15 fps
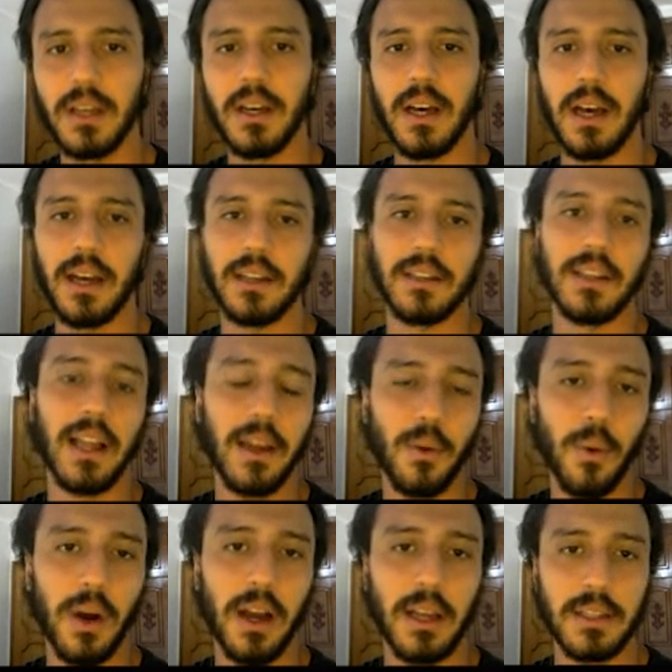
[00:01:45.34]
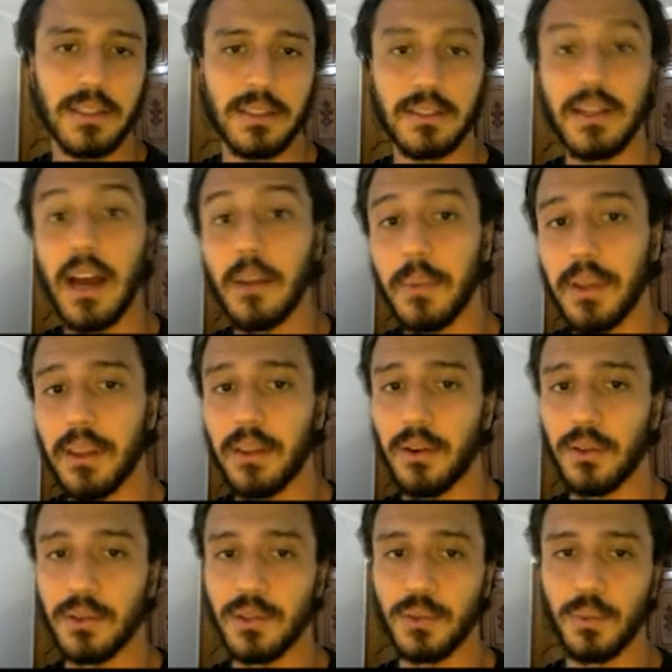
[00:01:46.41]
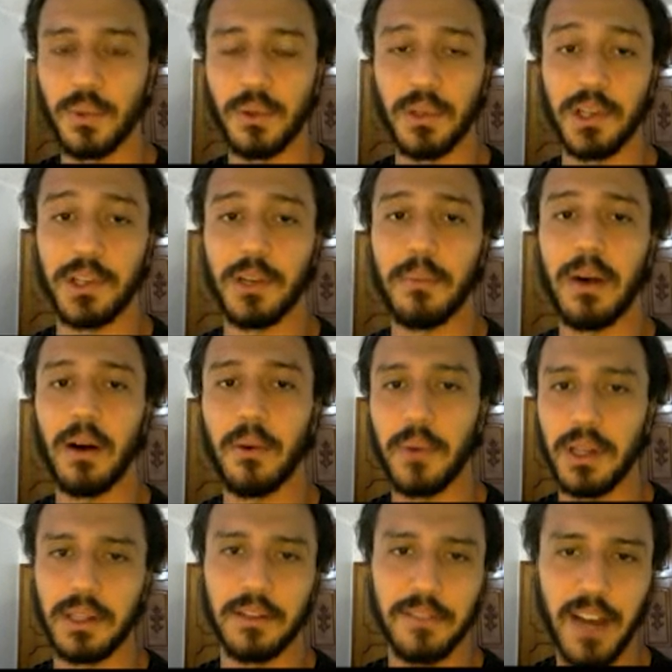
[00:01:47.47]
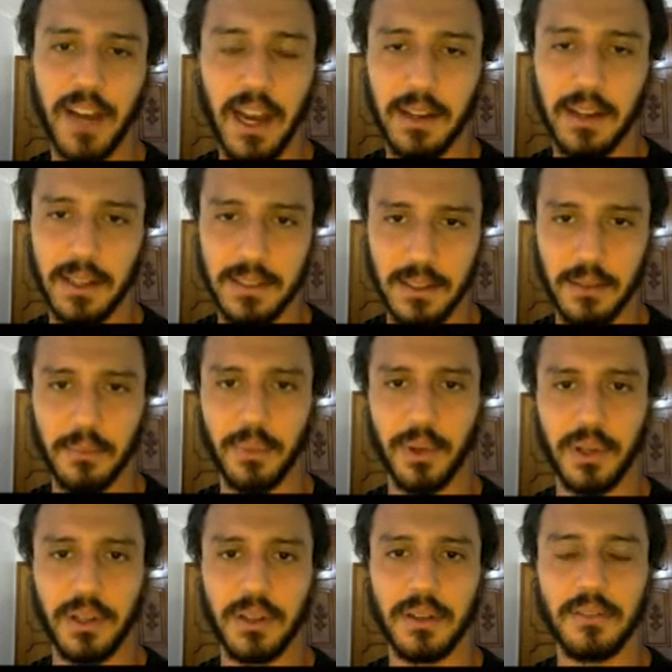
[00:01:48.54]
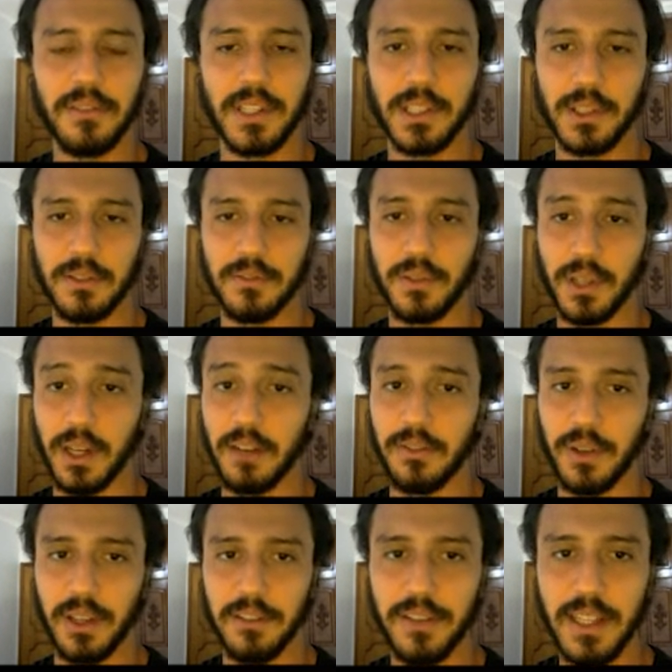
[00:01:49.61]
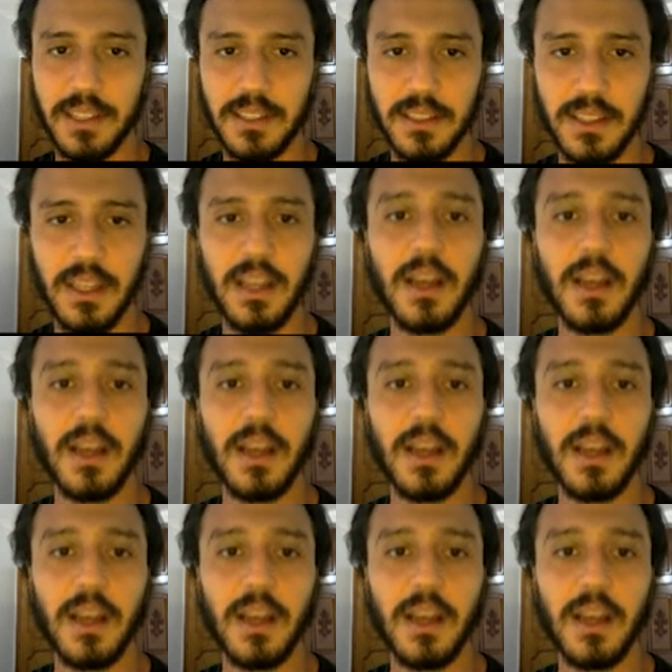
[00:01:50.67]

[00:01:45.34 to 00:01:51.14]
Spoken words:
And likewise, 9-month-olds will learn about relative height as an important feature for covering events,